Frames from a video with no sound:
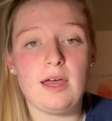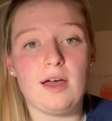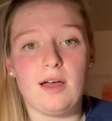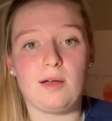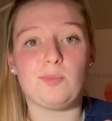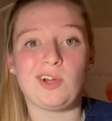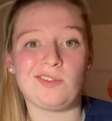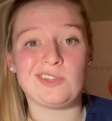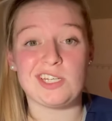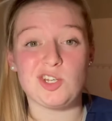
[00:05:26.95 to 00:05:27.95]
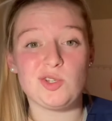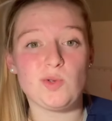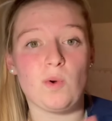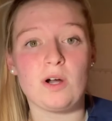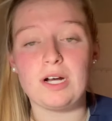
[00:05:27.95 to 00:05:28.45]
per the physician's
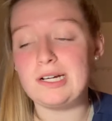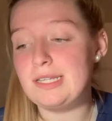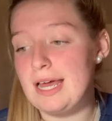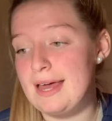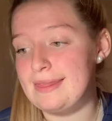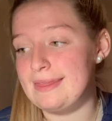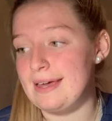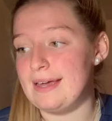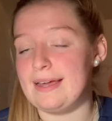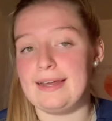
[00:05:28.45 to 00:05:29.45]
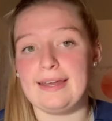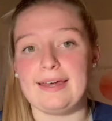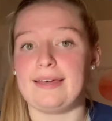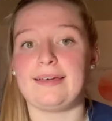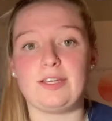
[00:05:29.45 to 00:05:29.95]
orders, and
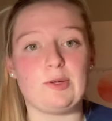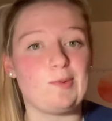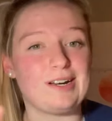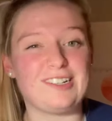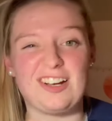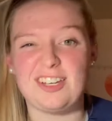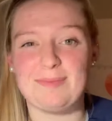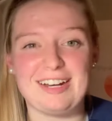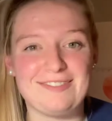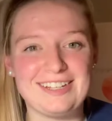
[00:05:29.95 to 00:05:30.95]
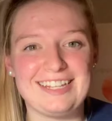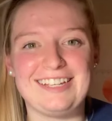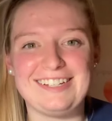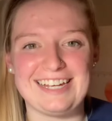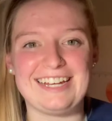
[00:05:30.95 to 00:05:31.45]
then you'd want to document everything
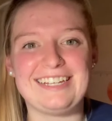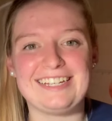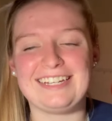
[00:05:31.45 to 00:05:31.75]
you did,